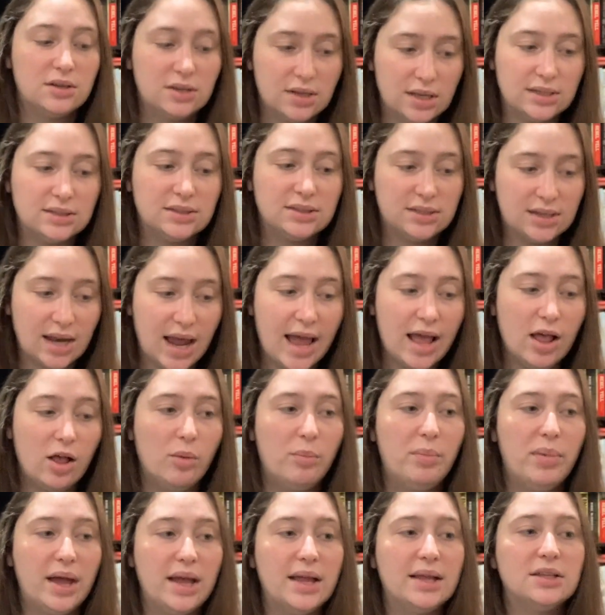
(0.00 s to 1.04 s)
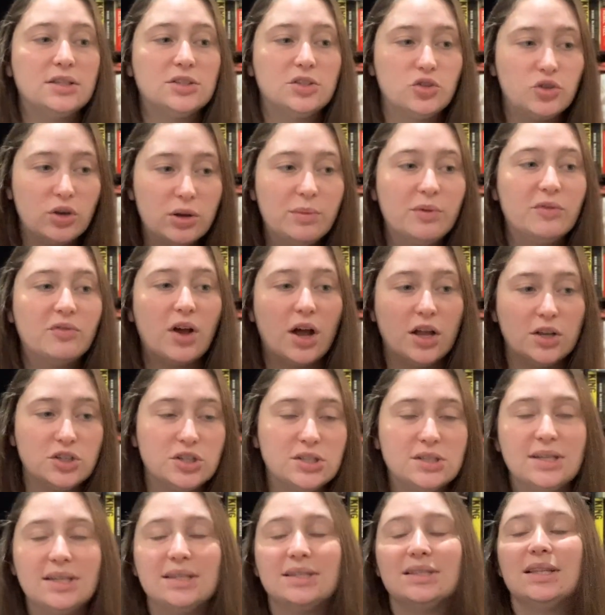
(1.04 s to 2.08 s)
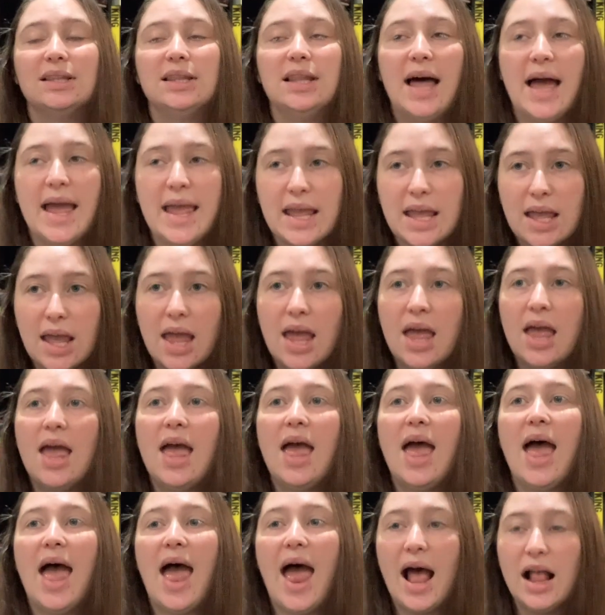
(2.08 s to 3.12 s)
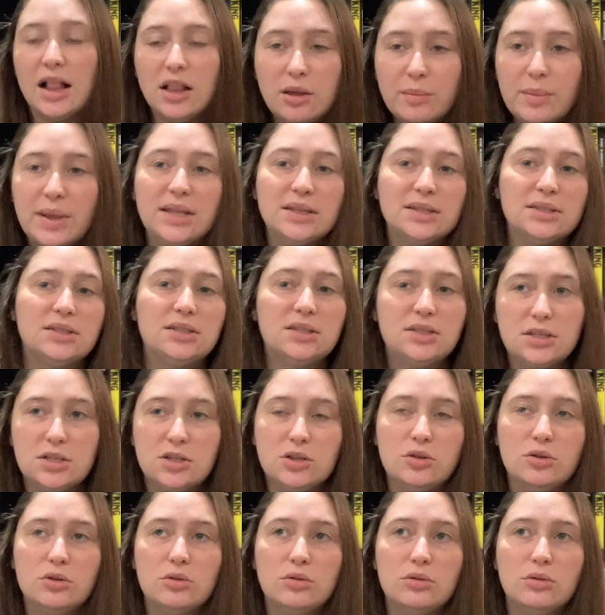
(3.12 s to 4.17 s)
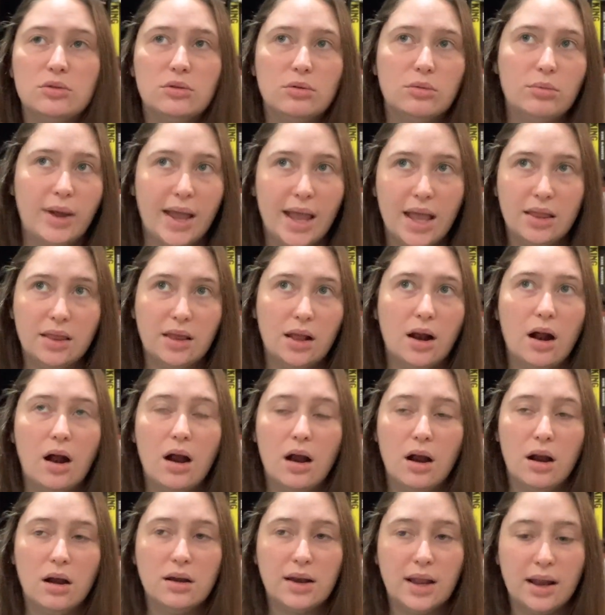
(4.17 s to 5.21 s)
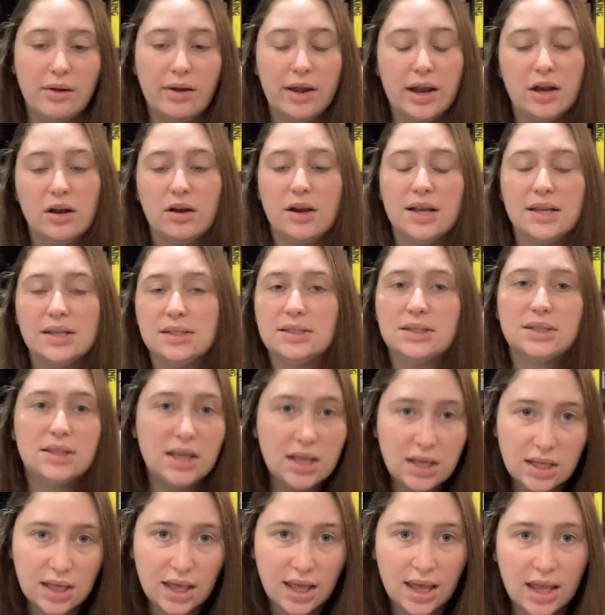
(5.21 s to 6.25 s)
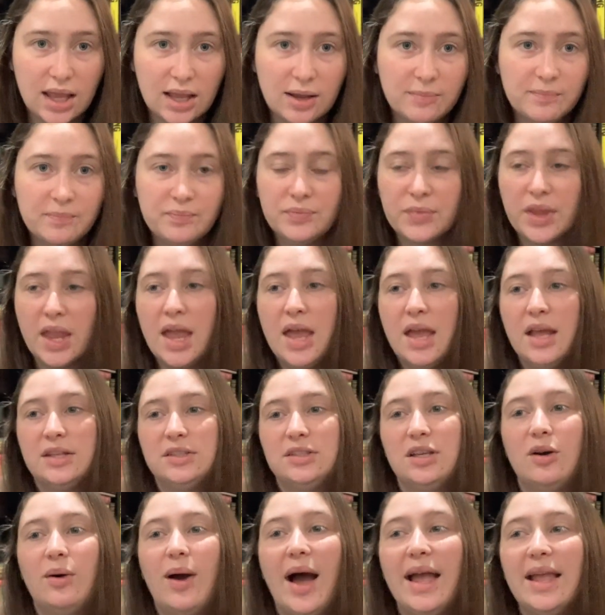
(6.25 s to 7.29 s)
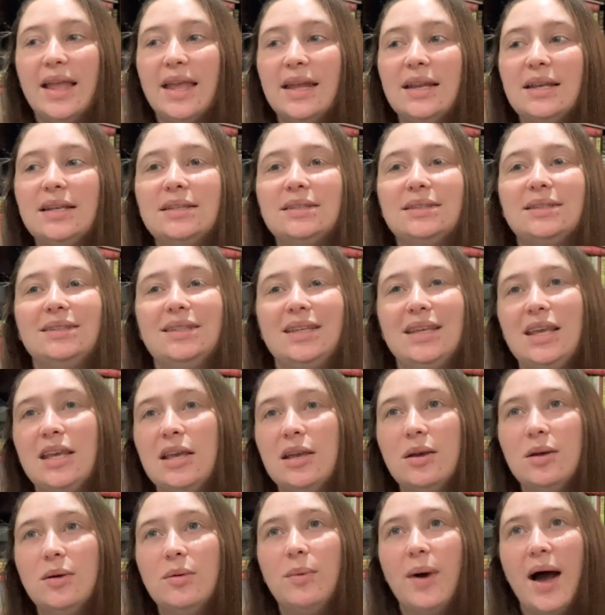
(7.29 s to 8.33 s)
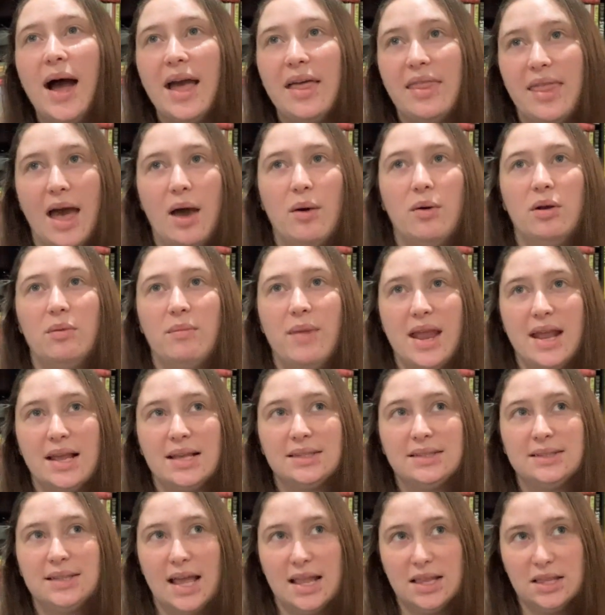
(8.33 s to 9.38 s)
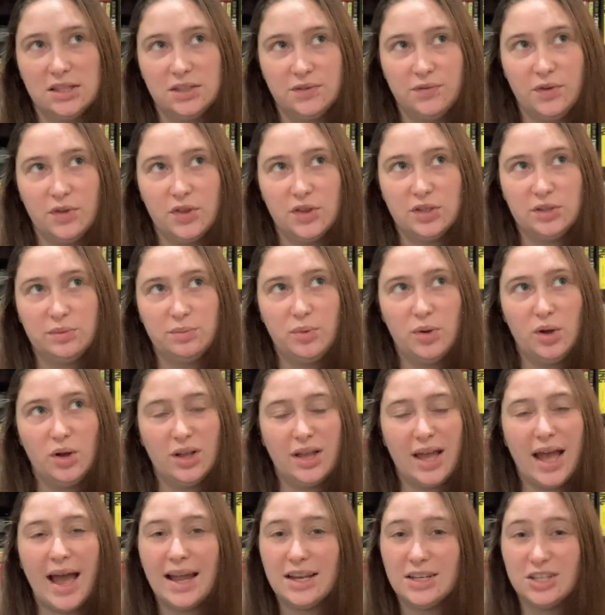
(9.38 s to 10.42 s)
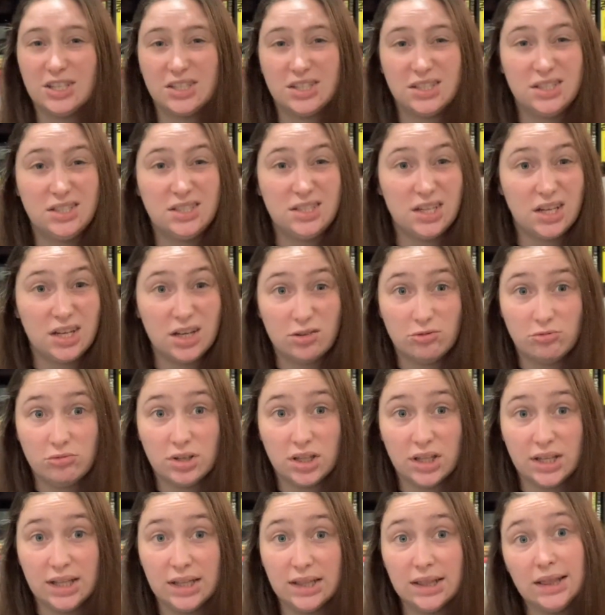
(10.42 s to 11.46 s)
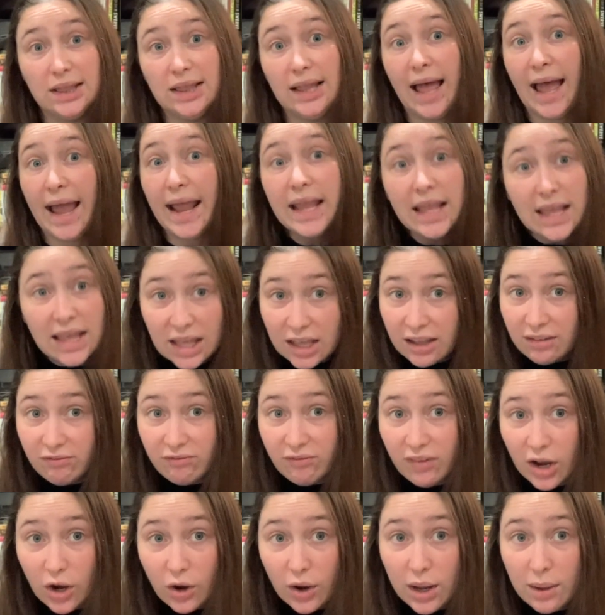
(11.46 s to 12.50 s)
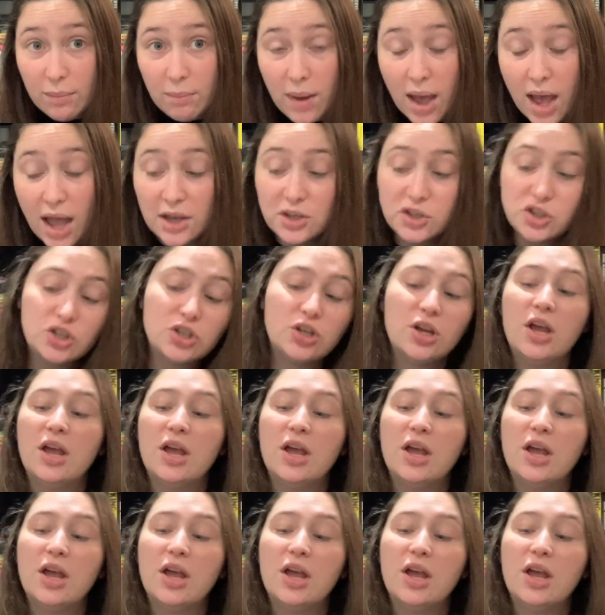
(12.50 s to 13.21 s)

style, but stream of consciousness like elements to the way that our narrator is thinking. So I can see why that would make sense for this book. I just didn't really like it very much.